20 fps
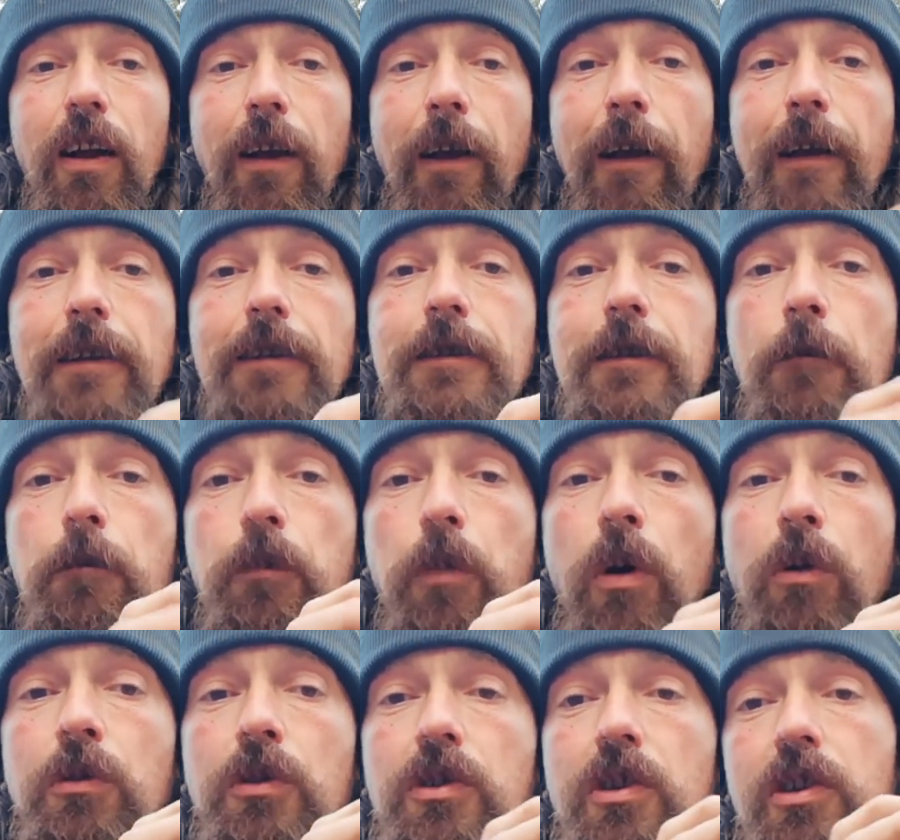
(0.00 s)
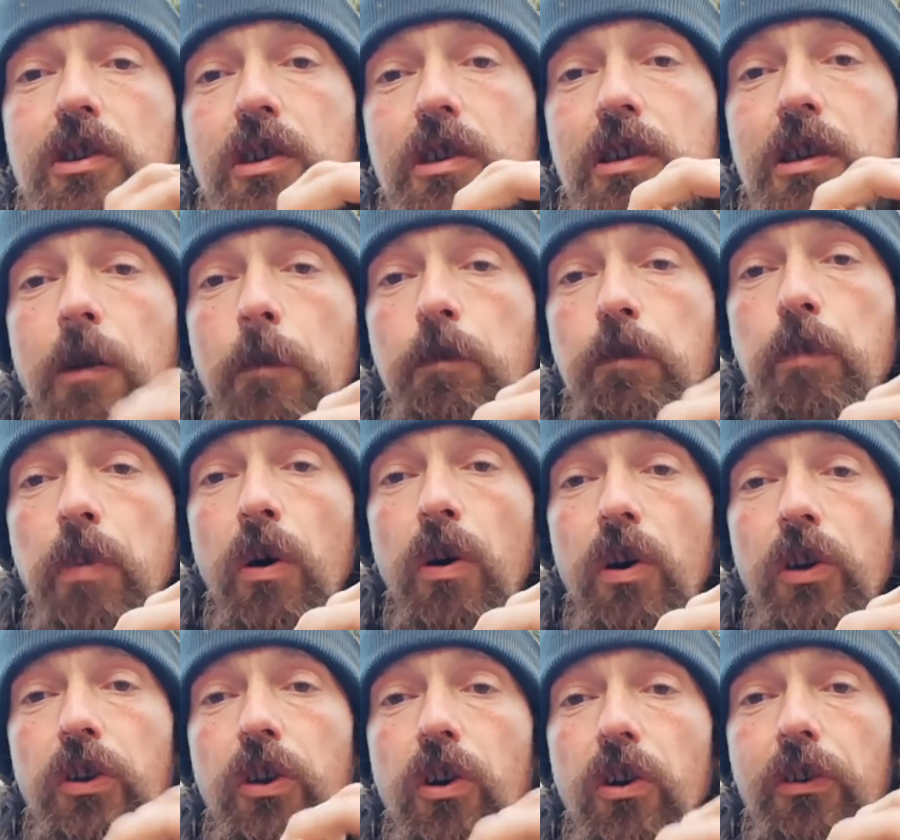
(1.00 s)
It's supposed to
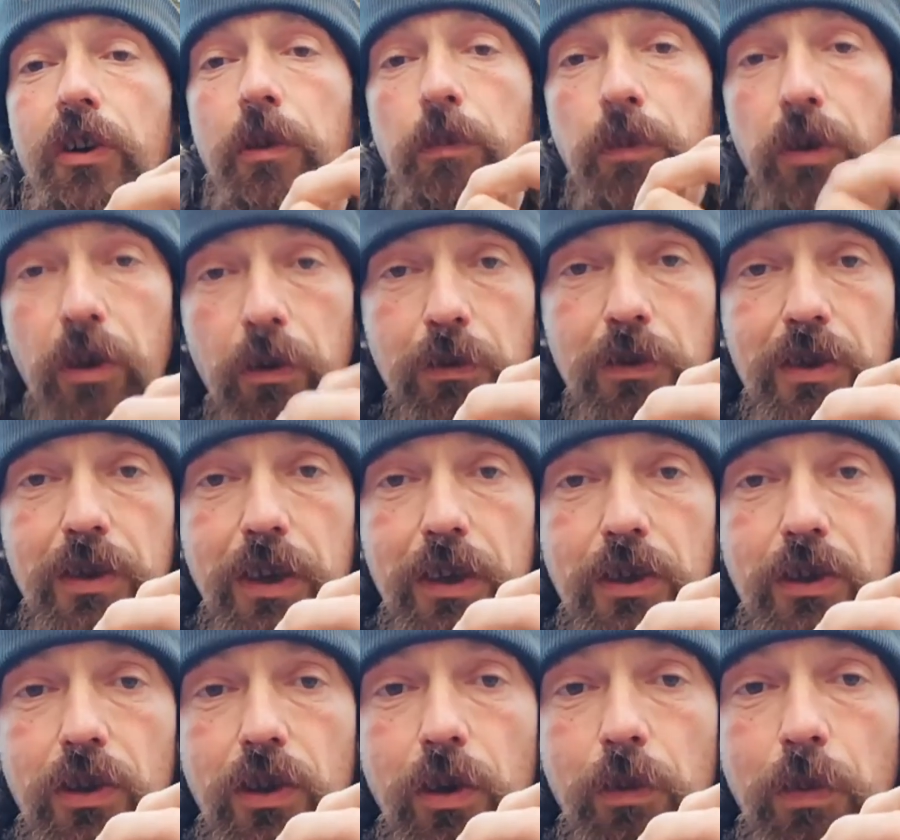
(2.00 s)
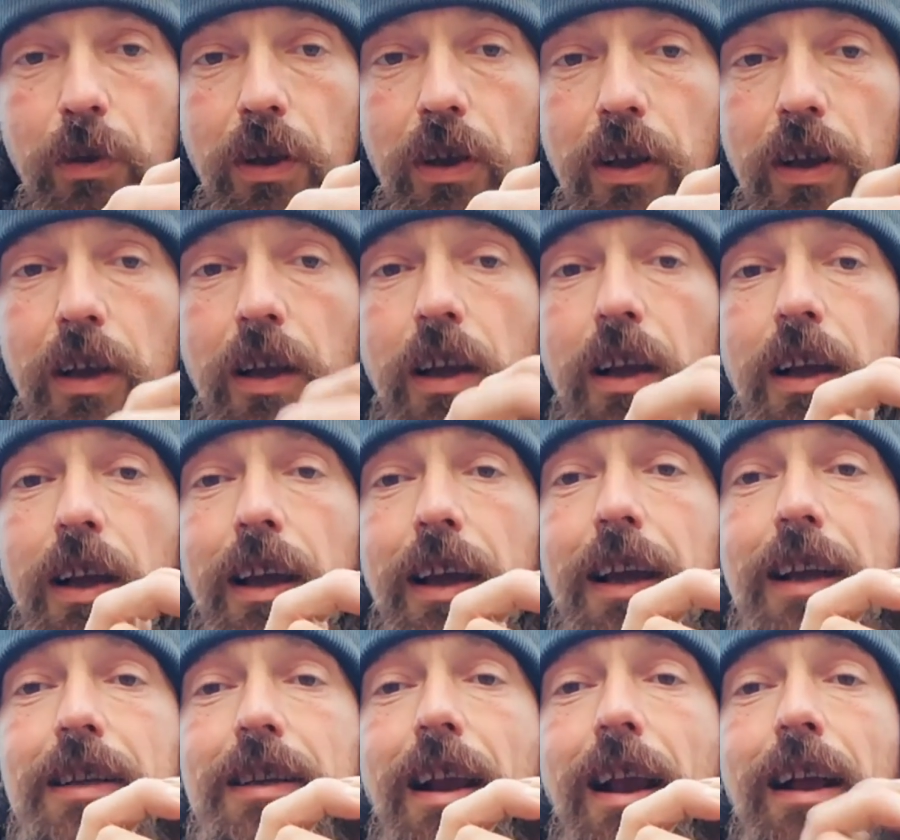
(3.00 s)
support your immune system.
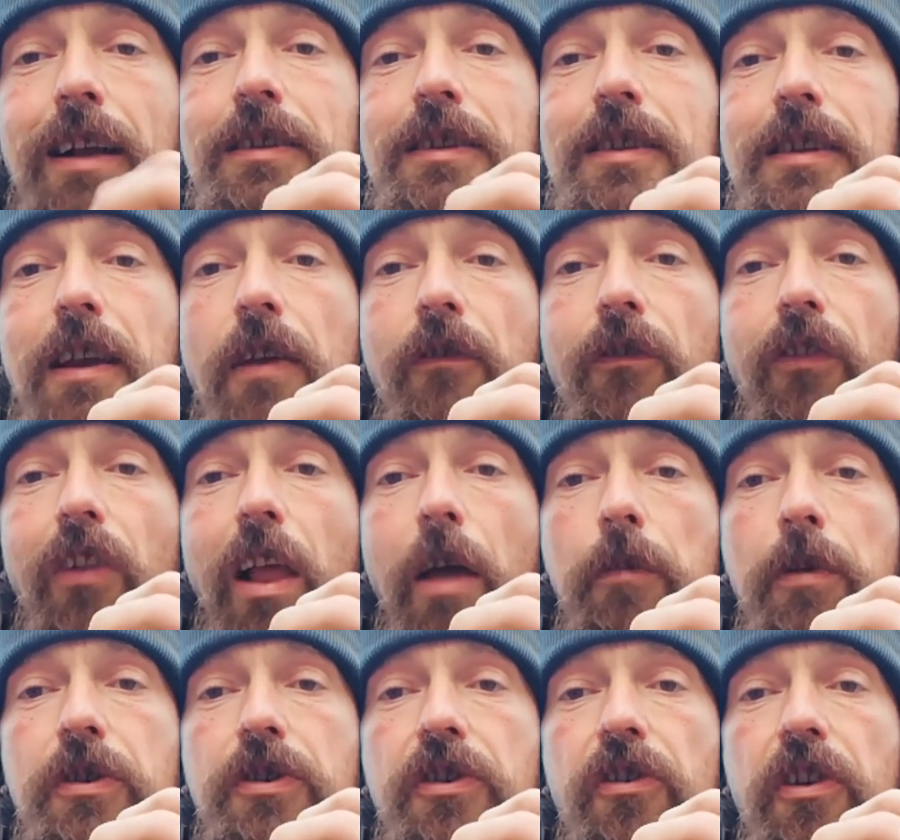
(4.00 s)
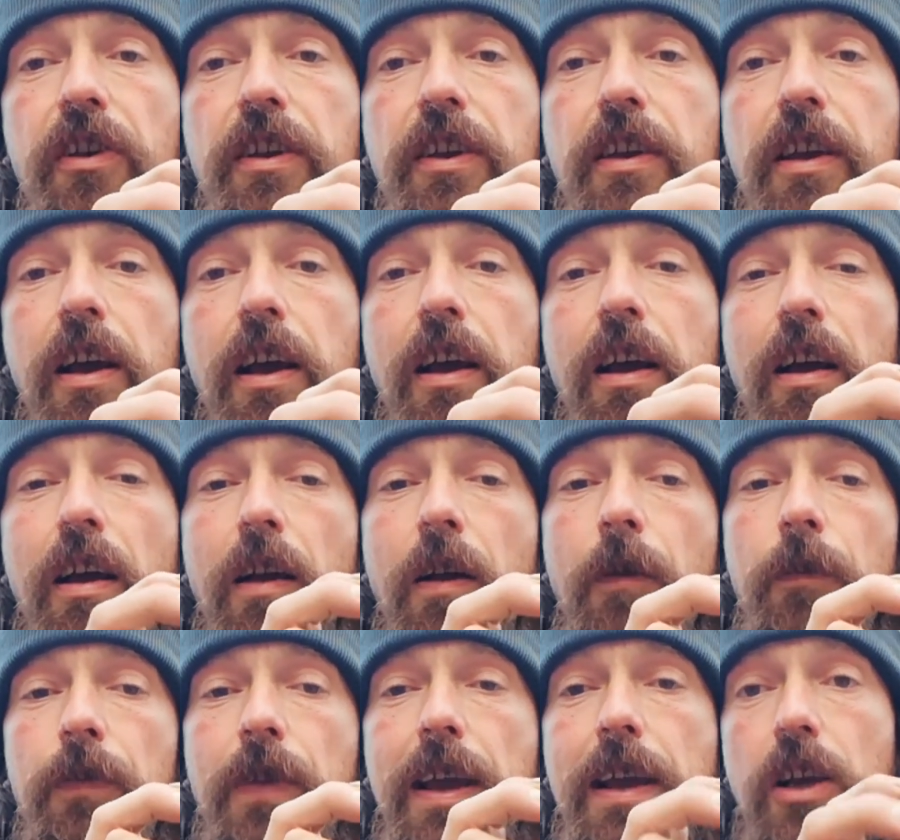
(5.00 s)
It's anti-inflammatory.
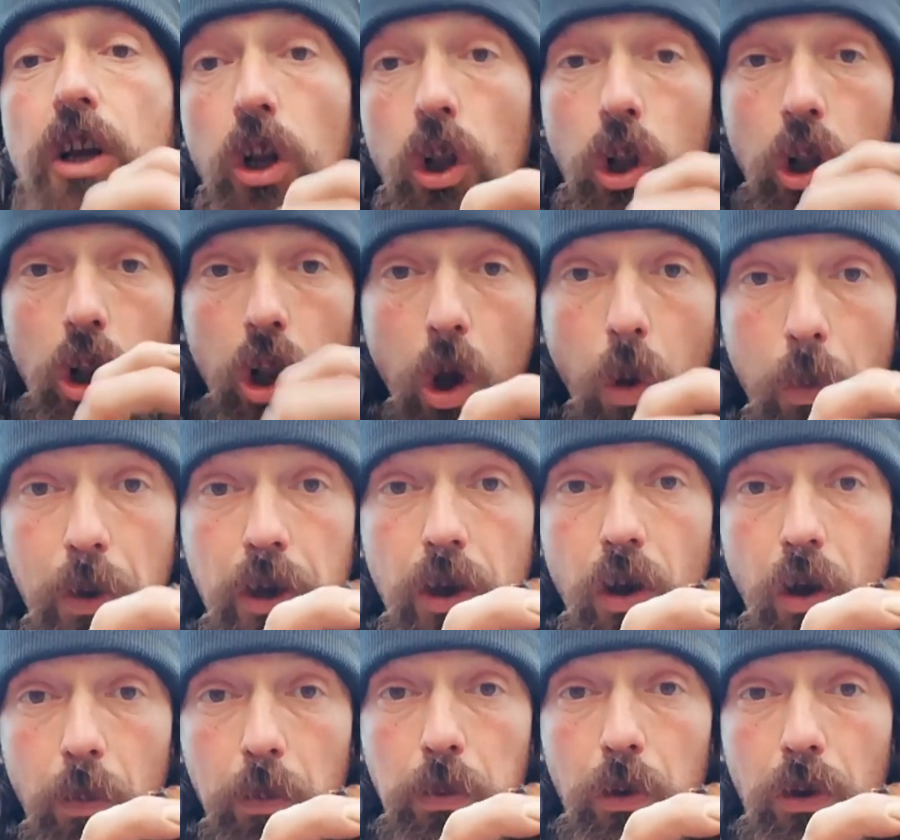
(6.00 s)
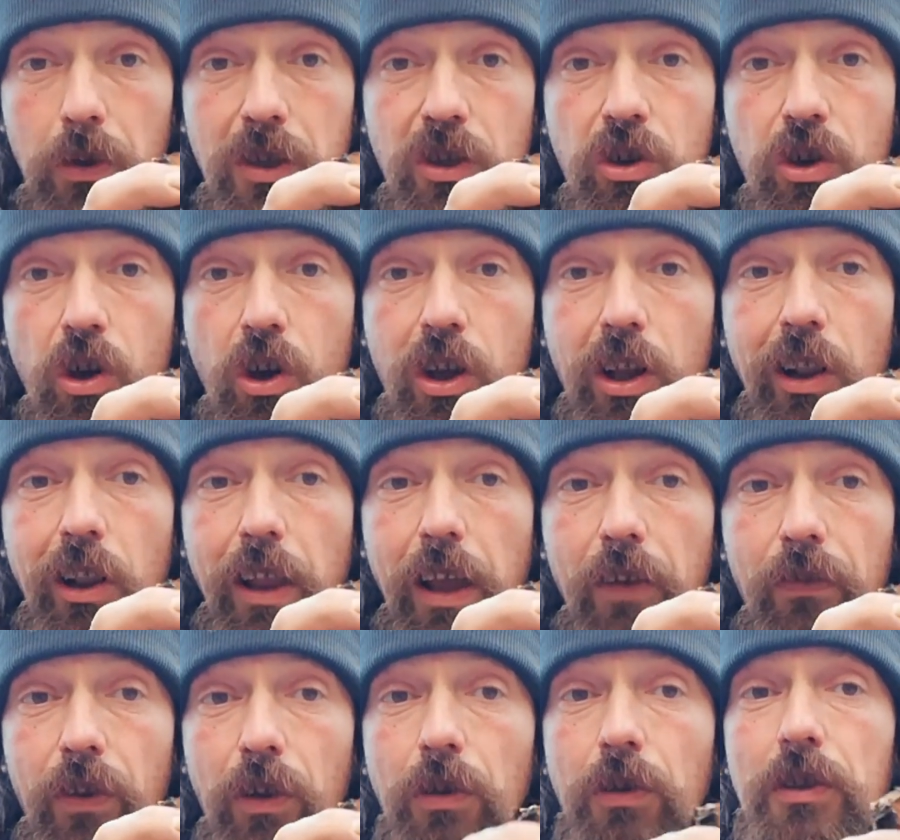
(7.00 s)
It can lower your blood sugar
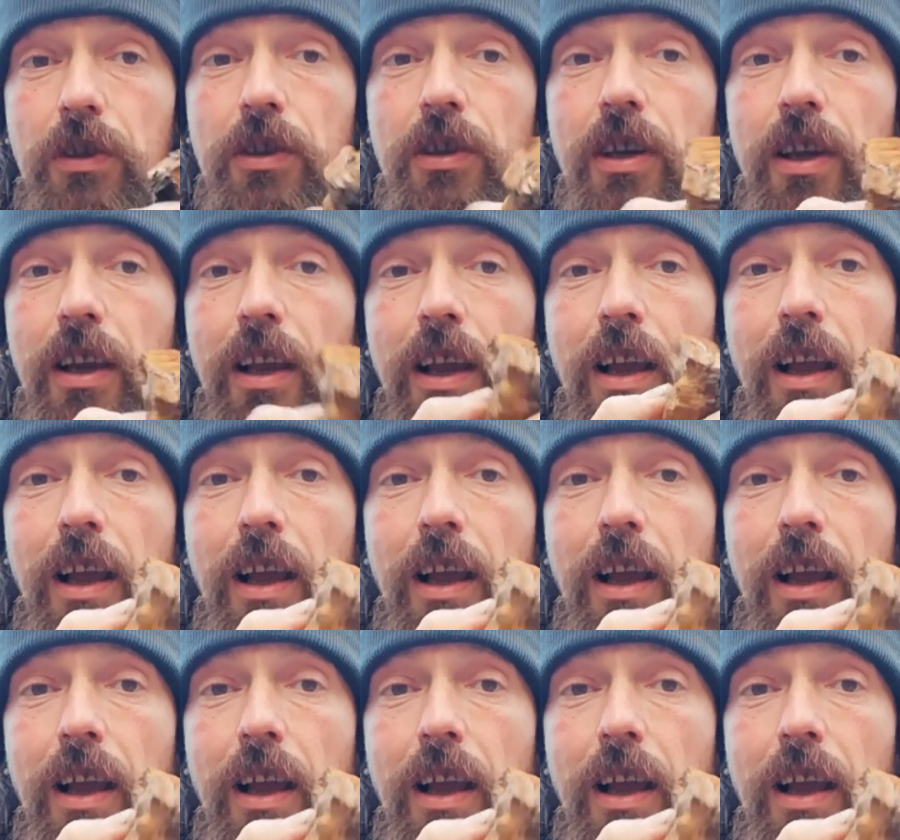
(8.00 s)
levels.